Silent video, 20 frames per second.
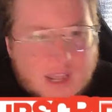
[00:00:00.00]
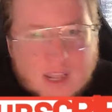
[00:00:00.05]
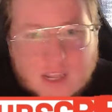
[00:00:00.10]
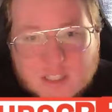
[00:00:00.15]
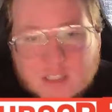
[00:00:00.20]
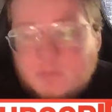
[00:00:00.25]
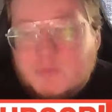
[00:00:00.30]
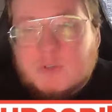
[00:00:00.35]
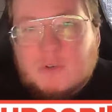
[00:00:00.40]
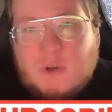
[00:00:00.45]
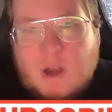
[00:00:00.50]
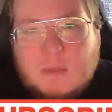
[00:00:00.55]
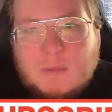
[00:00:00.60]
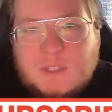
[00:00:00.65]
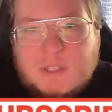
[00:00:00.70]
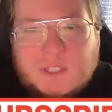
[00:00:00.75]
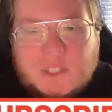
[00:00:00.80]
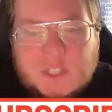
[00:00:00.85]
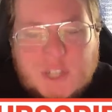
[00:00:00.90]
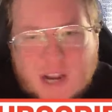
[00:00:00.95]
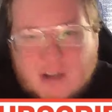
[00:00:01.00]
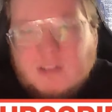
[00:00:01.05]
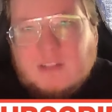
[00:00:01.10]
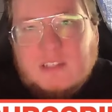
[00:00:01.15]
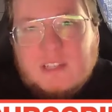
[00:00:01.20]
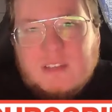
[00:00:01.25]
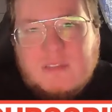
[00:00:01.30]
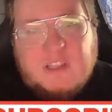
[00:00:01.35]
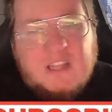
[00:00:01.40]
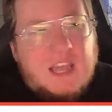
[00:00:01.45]
subscribe to the channel,
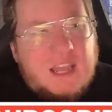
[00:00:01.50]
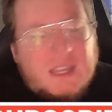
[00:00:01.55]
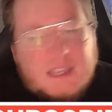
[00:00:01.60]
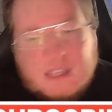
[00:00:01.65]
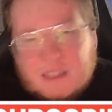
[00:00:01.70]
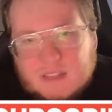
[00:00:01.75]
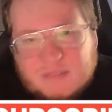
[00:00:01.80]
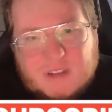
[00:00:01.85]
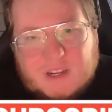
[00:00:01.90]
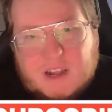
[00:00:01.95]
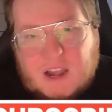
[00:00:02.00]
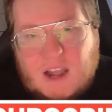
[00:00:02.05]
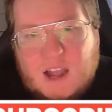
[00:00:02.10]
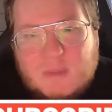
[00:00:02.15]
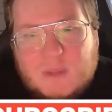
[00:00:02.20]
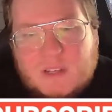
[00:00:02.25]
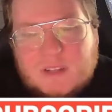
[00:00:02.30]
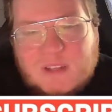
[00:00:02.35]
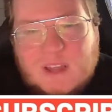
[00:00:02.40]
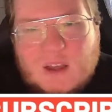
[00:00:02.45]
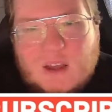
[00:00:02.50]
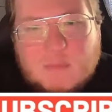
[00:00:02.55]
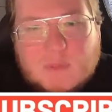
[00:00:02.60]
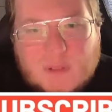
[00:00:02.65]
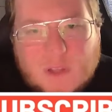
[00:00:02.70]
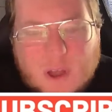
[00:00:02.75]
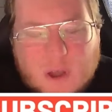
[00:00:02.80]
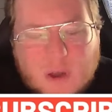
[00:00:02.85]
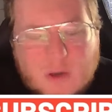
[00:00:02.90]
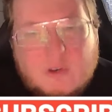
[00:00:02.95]
leave a like, and leave a comment down
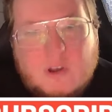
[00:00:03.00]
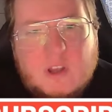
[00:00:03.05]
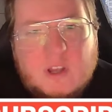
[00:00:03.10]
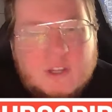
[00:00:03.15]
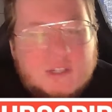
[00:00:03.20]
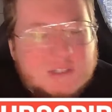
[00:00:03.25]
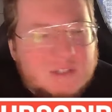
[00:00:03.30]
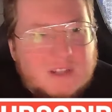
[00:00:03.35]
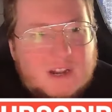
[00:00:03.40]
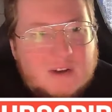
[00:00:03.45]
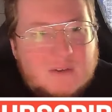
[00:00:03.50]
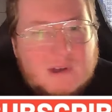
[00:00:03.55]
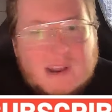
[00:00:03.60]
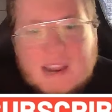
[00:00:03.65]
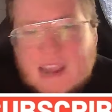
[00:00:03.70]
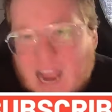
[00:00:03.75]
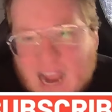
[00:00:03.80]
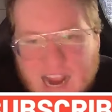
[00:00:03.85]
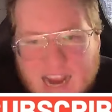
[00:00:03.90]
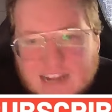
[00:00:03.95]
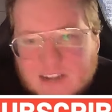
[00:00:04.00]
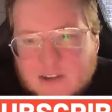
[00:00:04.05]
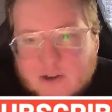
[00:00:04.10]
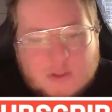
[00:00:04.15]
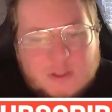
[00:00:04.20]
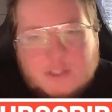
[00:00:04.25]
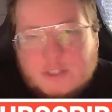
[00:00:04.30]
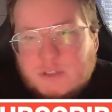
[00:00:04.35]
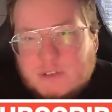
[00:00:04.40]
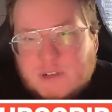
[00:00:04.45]
below. So that way I
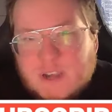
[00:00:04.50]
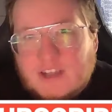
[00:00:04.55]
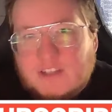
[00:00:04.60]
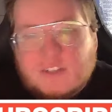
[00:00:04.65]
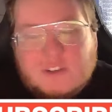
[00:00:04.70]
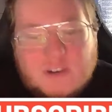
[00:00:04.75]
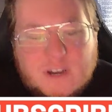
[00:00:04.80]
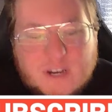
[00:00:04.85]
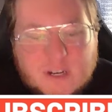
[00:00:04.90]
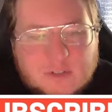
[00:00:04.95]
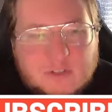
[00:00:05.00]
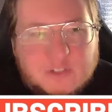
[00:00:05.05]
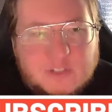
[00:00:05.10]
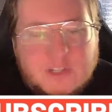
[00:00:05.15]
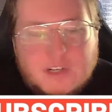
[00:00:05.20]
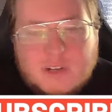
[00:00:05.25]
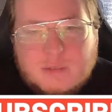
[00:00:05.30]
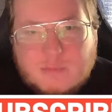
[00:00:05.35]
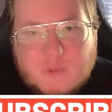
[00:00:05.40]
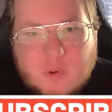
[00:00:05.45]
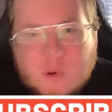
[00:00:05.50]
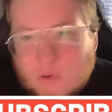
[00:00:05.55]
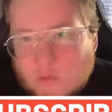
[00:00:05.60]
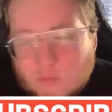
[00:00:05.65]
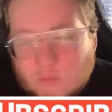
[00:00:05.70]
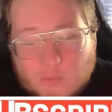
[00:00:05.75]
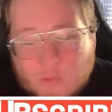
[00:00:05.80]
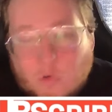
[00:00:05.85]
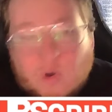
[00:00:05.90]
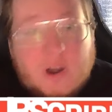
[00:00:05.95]
know that you guys are interested in more
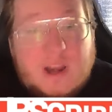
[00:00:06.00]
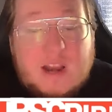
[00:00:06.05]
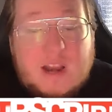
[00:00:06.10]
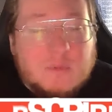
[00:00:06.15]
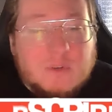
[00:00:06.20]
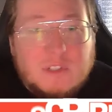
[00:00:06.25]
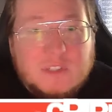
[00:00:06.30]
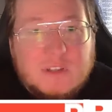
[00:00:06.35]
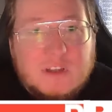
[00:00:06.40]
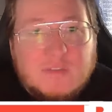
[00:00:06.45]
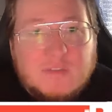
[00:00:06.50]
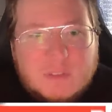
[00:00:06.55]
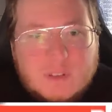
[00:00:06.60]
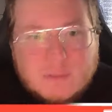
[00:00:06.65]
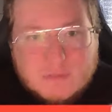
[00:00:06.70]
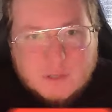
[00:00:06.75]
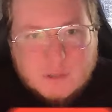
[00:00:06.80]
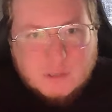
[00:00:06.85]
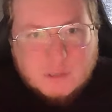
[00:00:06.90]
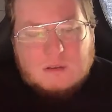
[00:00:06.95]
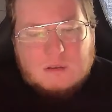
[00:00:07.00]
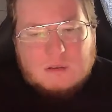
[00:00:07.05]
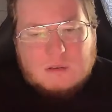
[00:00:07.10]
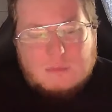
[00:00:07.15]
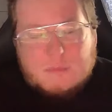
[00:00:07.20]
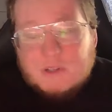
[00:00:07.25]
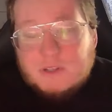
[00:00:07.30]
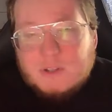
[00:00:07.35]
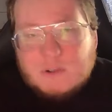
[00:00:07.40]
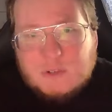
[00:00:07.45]
Warhammer stuff in the future.
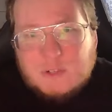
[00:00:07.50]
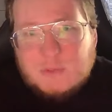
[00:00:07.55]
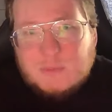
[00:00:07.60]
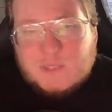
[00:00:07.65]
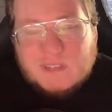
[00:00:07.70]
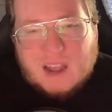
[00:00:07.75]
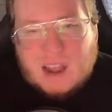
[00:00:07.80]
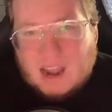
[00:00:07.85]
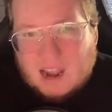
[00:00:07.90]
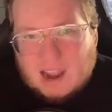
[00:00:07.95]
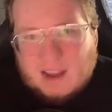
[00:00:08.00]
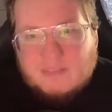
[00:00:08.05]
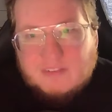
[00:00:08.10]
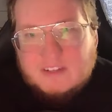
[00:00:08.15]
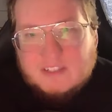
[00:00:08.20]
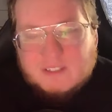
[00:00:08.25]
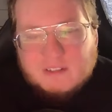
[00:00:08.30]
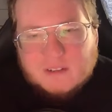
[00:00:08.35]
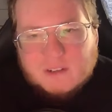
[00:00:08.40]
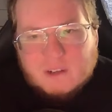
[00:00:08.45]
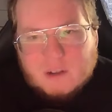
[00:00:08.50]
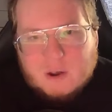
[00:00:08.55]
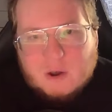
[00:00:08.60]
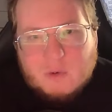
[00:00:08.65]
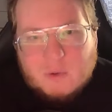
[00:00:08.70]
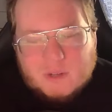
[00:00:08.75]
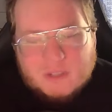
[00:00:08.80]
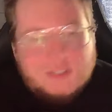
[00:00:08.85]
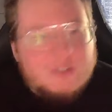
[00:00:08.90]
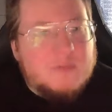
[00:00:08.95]
But YouTube is obviously
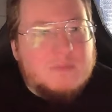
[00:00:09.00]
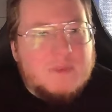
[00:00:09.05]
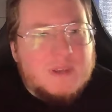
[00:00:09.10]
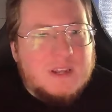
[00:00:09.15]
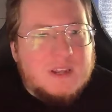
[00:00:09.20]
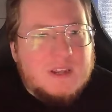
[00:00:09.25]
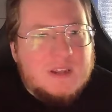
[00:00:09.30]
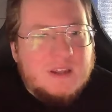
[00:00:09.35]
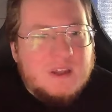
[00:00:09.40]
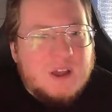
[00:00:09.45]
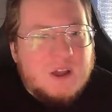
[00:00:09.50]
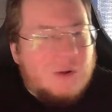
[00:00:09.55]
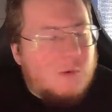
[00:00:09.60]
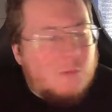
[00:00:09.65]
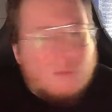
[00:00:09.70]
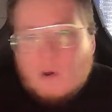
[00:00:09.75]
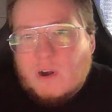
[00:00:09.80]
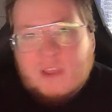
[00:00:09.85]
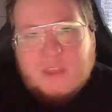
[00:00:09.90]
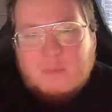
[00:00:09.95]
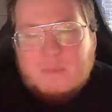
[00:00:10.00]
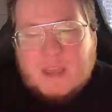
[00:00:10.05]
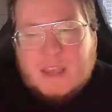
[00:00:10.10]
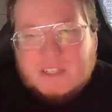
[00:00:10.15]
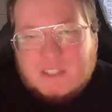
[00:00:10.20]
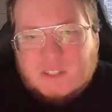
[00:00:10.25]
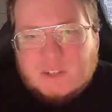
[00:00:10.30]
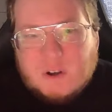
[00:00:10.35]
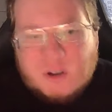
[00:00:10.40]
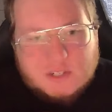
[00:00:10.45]
going to be one of the
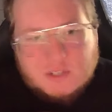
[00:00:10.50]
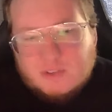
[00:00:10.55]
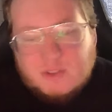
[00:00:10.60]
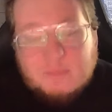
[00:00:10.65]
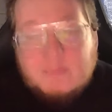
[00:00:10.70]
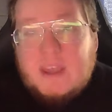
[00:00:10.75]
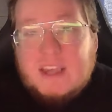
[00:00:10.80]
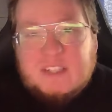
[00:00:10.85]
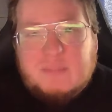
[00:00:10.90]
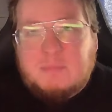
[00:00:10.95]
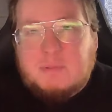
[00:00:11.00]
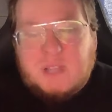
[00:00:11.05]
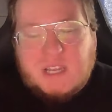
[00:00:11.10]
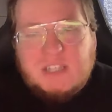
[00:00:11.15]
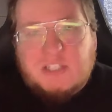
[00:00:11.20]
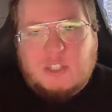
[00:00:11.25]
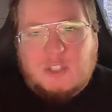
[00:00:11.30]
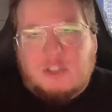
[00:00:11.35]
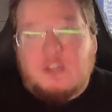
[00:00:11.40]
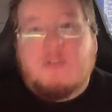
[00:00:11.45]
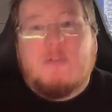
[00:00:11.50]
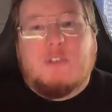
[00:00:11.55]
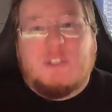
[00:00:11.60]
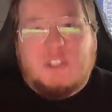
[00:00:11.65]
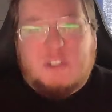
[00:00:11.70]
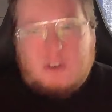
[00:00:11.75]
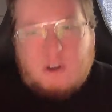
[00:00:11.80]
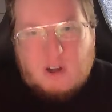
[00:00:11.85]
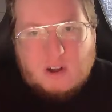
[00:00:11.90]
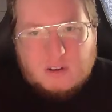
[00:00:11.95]
best starts or the best place to
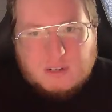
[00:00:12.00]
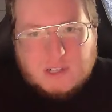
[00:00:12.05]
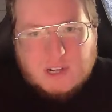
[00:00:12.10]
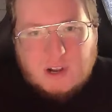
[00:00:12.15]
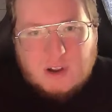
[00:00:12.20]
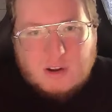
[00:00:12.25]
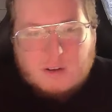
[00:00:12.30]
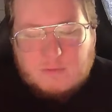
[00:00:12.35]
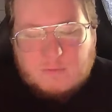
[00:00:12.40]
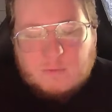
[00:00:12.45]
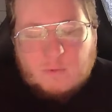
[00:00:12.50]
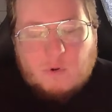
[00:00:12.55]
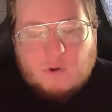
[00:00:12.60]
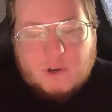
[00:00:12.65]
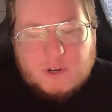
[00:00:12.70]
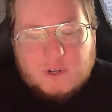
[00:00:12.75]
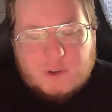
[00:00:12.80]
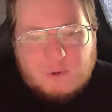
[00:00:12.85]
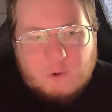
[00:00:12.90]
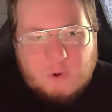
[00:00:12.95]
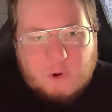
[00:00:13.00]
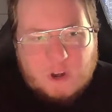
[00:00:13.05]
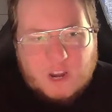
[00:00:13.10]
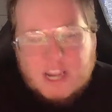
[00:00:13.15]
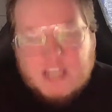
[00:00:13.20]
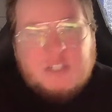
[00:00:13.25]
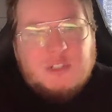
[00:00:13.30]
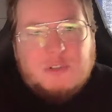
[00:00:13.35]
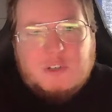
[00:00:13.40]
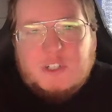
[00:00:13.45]
start for your
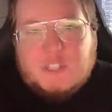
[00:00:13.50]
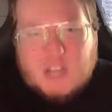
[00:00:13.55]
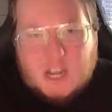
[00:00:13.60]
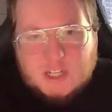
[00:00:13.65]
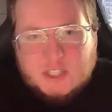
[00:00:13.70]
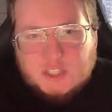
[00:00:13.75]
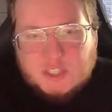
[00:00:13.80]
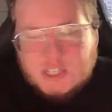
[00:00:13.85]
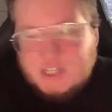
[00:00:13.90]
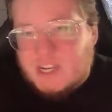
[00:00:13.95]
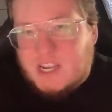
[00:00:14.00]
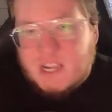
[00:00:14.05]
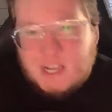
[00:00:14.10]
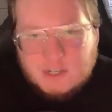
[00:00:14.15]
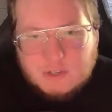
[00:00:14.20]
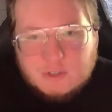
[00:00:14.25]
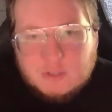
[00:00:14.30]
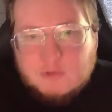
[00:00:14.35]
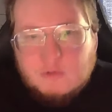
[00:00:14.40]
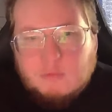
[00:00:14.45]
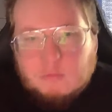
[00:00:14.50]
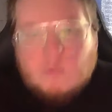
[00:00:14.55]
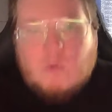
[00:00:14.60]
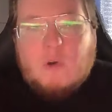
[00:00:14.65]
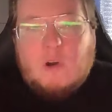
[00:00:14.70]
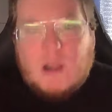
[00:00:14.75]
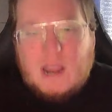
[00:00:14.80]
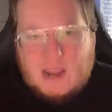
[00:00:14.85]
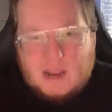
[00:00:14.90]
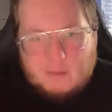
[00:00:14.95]
introduction into
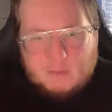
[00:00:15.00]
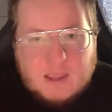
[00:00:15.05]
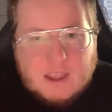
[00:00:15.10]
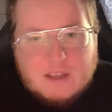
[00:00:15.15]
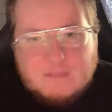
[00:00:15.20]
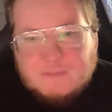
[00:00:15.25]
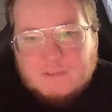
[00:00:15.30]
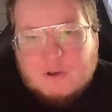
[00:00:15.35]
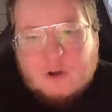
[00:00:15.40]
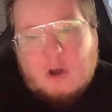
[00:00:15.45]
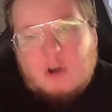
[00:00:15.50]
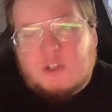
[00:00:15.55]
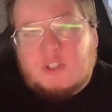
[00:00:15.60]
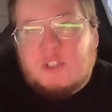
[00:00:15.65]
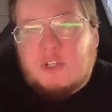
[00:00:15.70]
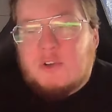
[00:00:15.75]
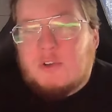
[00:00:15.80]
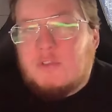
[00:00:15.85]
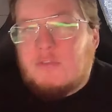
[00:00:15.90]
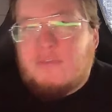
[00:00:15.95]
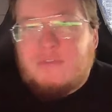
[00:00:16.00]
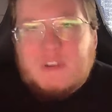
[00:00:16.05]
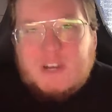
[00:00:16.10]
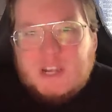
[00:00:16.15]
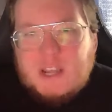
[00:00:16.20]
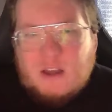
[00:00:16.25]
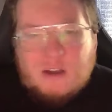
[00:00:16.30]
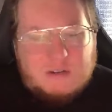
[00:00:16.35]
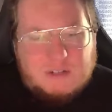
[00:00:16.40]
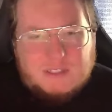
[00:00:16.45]
Warhammer. If there are two
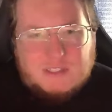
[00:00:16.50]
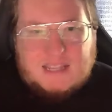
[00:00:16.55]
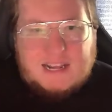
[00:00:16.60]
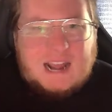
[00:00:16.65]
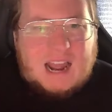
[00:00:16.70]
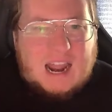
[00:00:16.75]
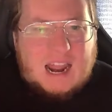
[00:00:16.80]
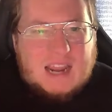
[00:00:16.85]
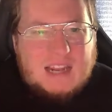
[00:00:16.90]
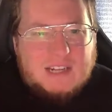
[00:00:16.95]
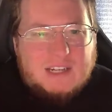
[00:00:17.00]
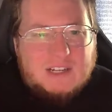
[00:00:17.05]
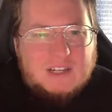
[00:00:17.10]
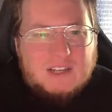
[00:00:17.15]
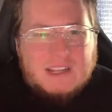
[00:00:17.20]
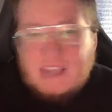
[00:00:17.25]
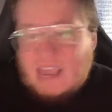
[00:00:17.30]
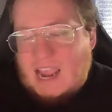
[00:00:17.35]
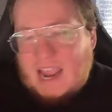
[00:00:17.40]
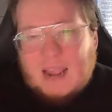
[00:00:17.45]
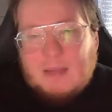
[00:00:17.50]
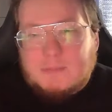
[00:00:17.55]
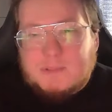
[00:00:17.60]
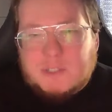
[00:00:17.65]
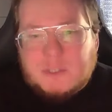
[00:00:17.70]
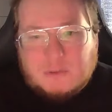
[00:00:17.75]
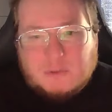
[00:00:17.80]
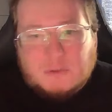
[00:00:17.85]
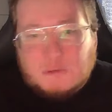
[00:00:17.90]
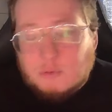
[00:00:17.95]
videos that I could
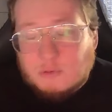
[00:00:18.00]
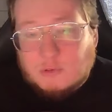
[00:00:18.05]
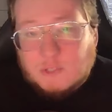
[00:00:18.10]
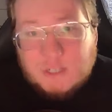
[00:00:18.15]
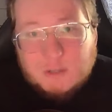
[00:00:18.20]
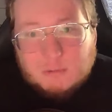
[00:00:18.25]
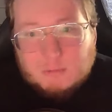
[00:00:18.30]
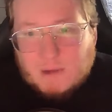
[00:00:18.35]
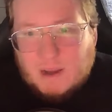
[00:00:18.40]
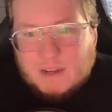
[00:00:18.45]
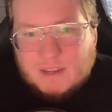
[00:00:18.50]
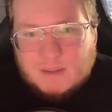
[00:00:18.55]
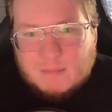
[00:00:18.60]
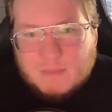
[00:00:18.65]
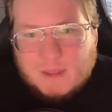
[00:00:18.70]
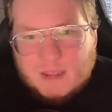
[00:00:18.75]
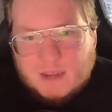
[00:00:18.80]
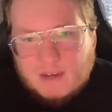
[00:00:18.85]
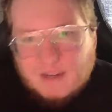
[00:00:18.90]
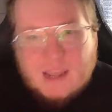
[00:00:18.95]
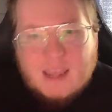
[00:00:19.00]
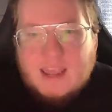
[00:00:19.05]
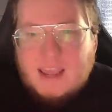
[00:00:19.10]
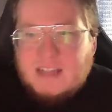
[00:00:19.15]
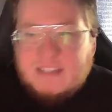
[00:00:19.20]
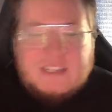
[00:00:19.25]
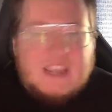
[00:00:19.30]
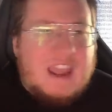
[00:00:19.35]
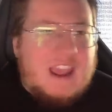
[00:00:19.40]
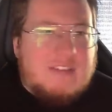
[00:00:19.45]
absolutely recommend,
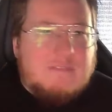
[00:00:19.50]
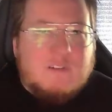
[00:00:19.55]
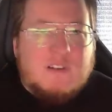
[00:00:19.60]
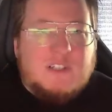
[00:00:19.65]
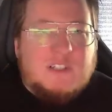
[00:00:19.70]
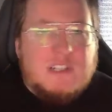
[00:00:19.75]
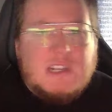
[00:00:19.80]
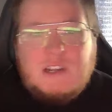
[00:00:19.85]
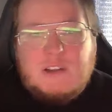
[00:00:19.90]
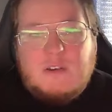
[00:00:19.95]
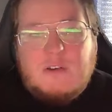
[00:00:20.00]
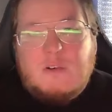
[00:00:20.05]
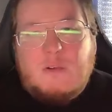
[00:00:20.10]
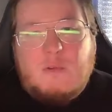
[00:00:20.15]
it's every single